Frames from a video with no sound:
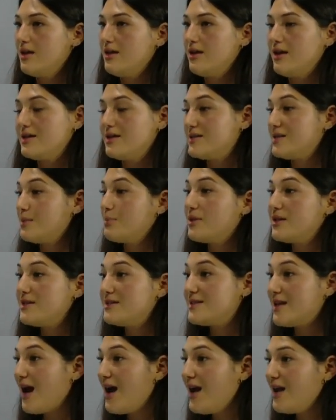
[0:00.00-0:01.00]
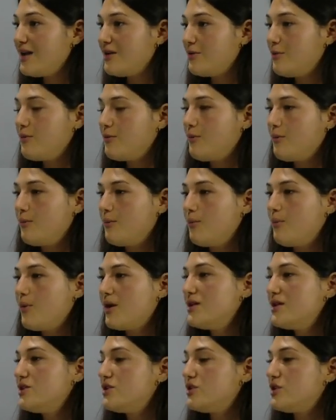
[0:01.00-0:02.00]
it's simply dying. What
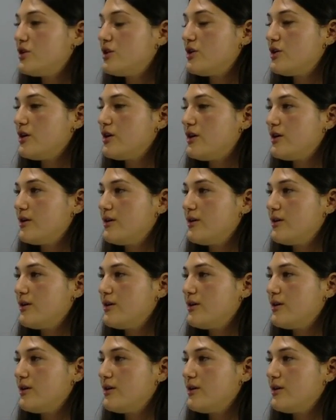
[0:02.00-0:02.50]
are your